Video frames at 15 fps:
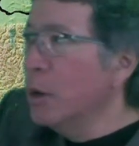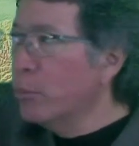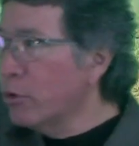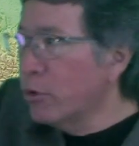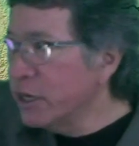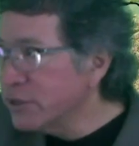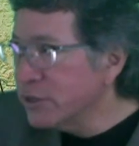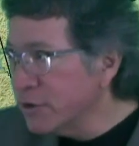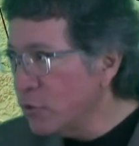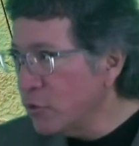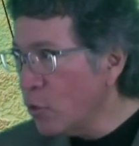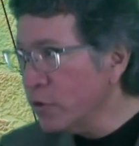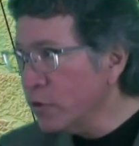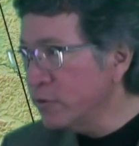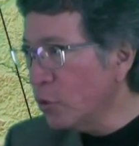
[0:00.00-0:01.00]
Brisk
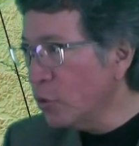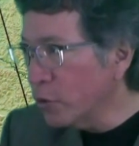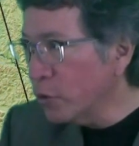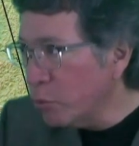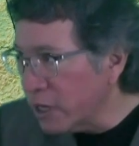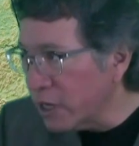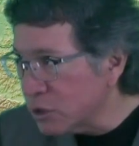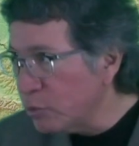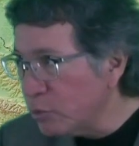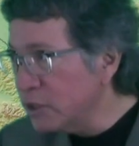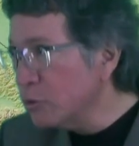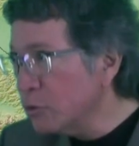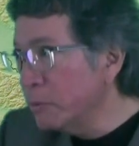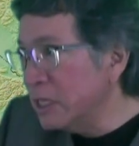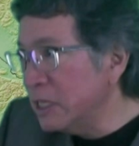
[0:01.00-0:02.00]
north northwest
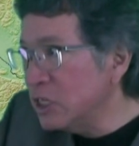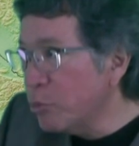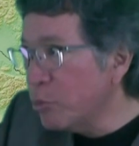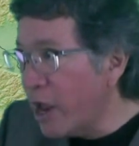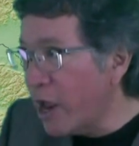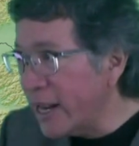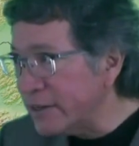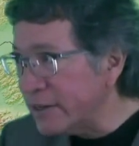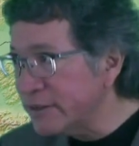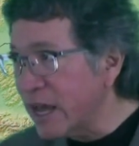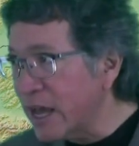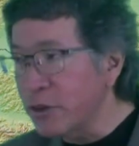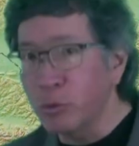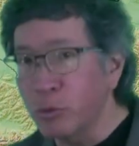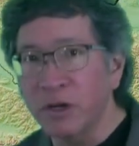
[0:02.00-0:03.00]
winds will be spreading
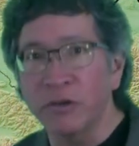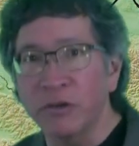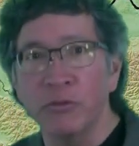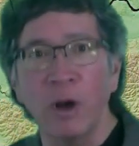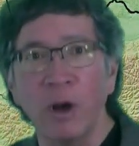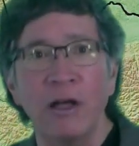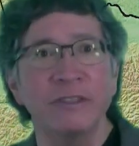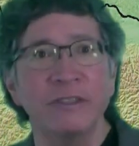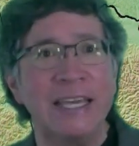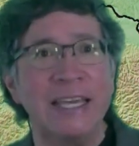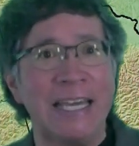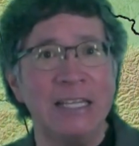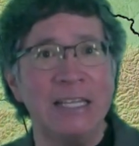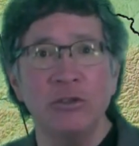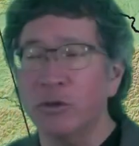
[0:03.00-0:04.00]
southward throughout the
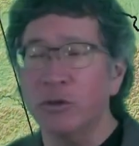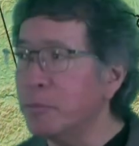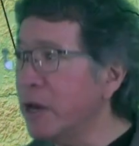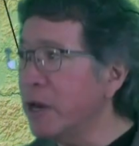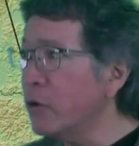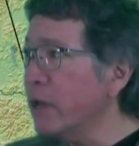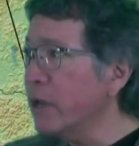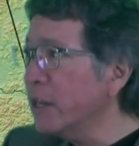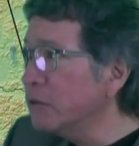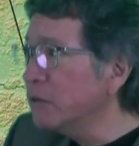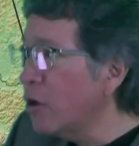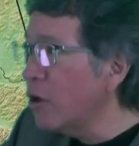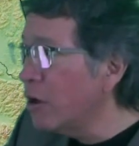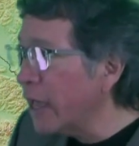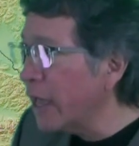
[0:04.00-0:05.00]
eastern Bering and
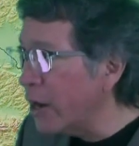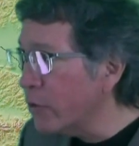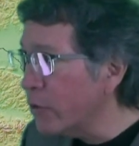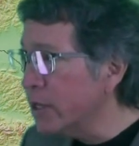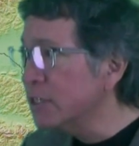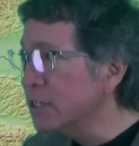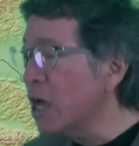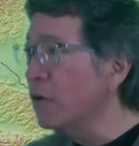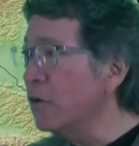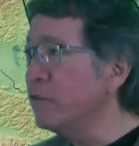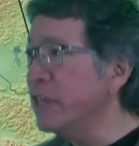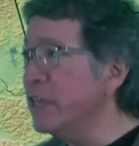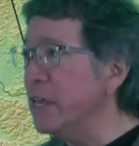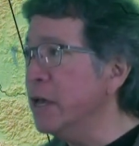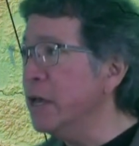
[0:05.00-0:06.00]
along areas
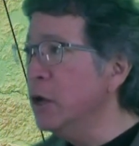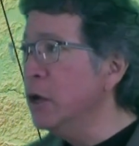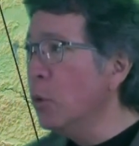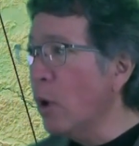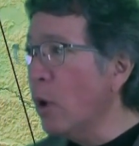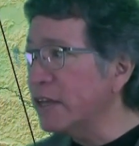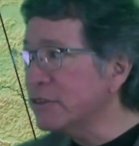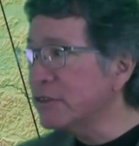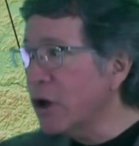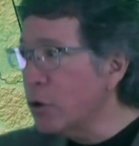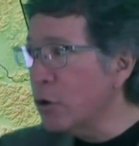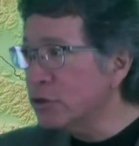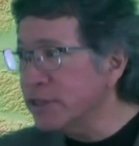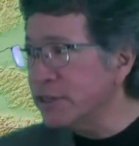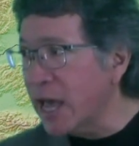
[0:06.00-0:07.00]
of the west
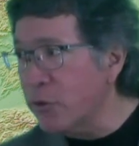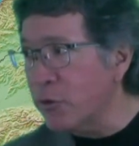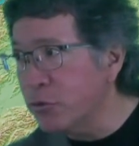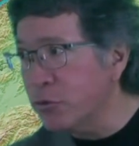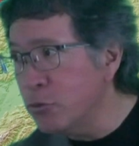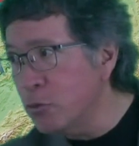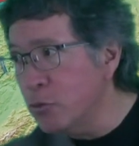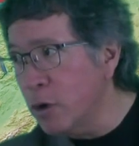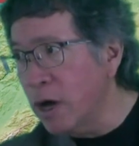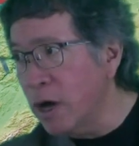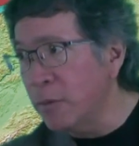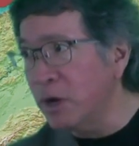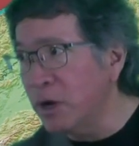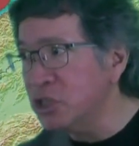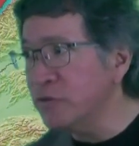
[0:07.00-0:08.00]
coast down through
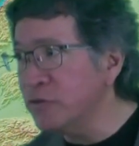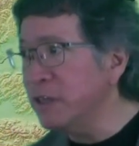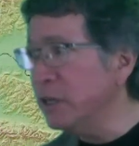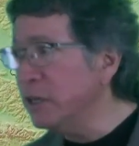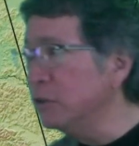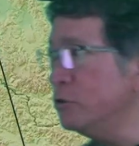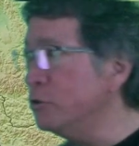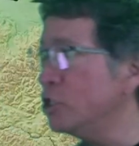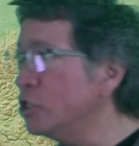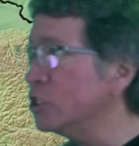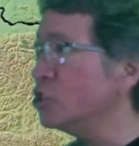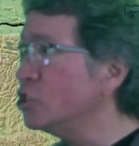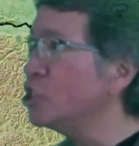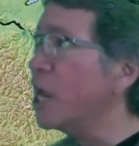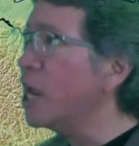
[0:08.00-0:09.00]
uh, much of the
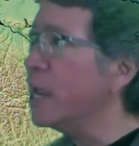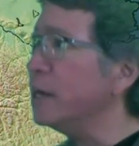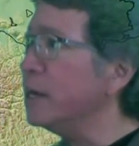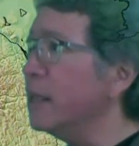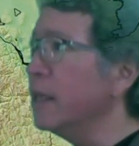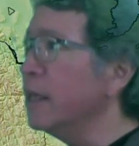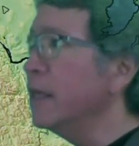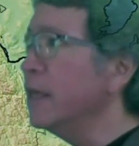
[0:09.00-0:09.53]
Aleutian chain.